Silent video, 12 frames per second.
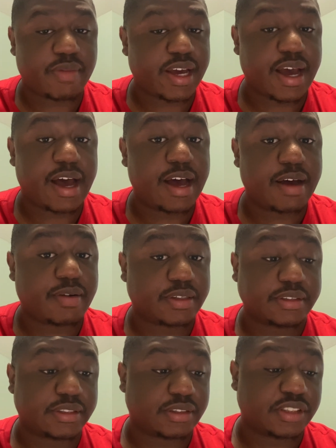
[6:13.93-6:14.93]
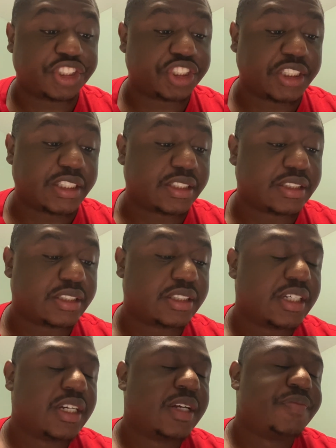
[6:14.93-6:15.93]
Like, oh, jeez.
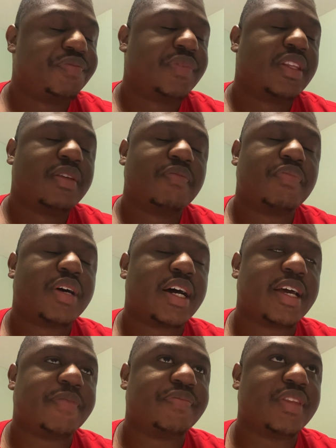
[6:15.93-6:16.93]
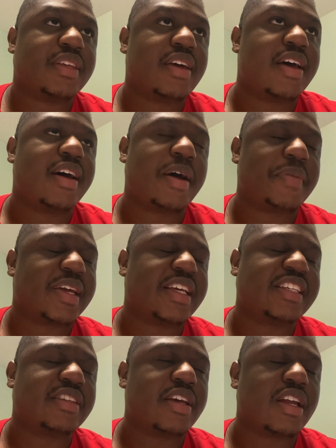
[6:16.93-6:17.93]
But
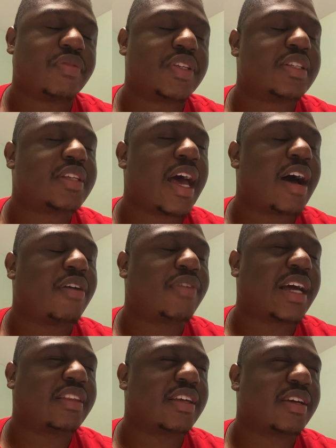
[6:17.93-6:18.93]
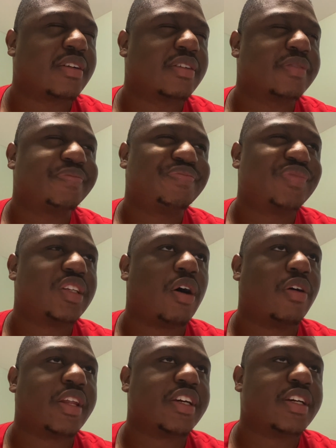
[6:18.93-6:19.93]
it's the NFC South. I think the
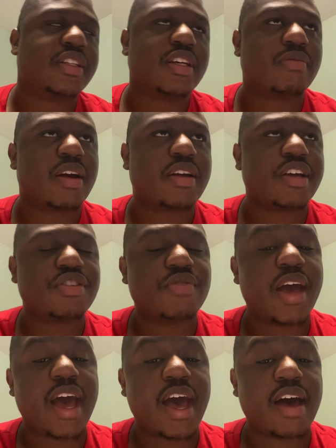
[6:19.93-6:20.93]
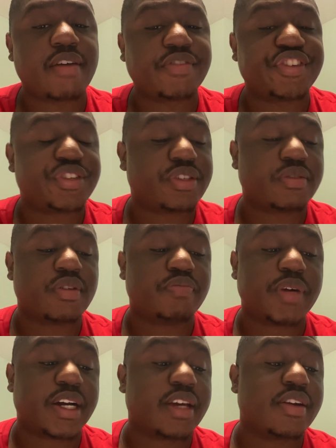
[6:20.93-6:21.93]
only good team right now you have is the
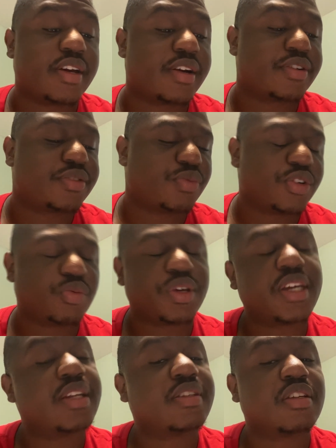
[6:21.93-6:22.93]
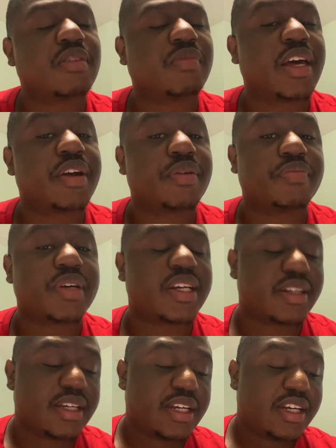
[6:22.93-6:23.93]
Buccaneers, which we'll get into them later. But
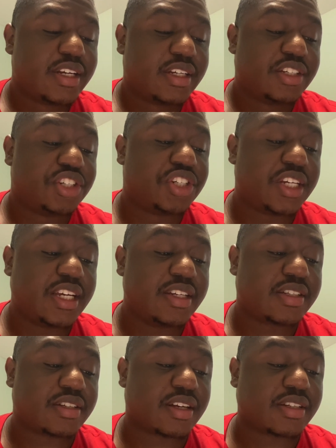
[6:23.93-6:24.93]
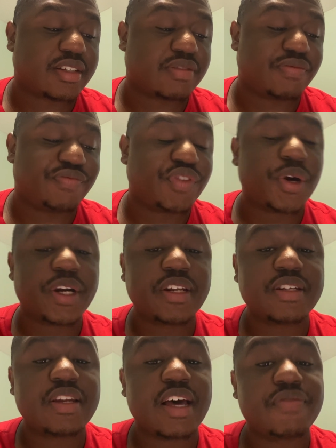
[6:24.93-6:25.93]
Jesus,
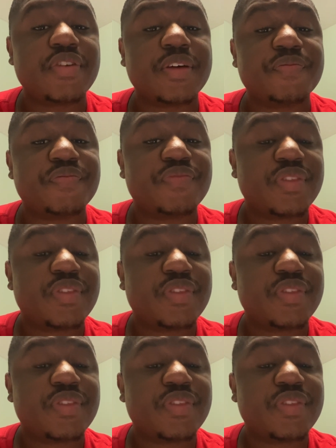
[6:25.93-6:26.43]
30-0.